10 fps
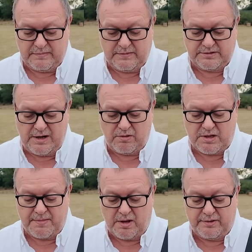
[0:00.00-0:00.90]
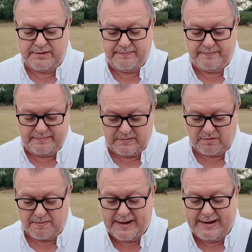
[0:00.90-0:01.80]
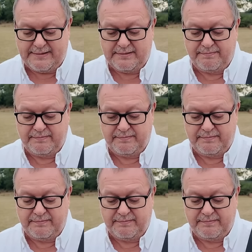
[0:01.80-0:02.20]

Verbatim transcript: There's no command, or command.